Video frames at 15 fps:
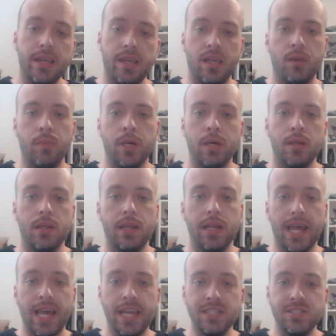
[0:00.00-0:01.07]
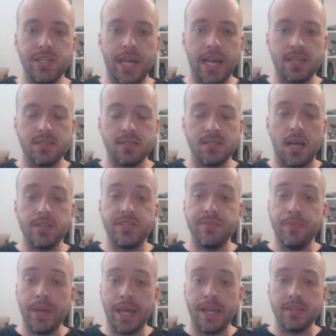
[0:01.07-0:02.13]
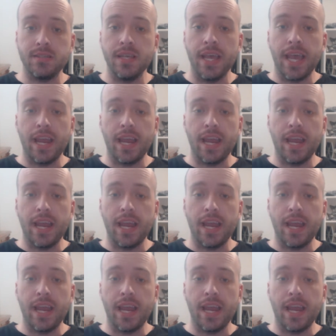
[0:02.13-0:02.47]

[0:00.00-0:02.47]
Emma, Nia Jax, Sasha Banks,